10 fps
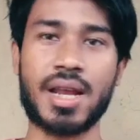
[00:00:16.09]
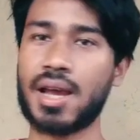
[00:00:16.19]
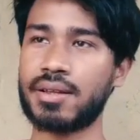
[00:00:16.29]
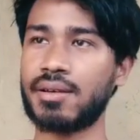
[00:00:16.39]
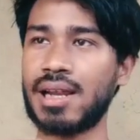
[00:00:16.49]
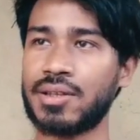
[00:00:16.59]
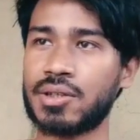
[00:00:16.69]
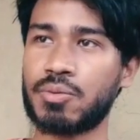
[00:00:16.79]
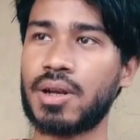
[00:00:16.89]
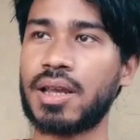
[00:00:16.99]
And other
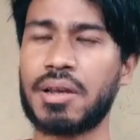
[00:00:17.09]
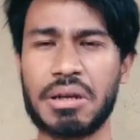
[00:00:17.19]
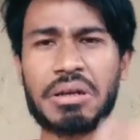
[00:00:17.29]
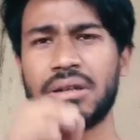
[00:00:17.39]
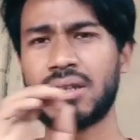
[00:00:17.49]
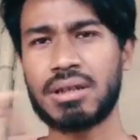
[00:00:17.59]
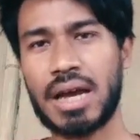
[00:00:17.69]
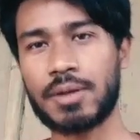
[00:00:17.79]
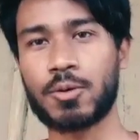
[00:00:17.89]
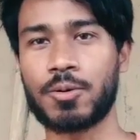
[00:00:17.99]
religions were like,
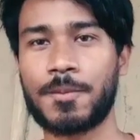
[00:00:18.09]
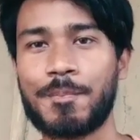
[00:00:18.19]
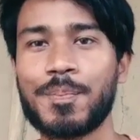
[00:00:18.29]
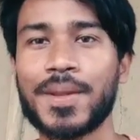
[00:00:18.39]
I don't know.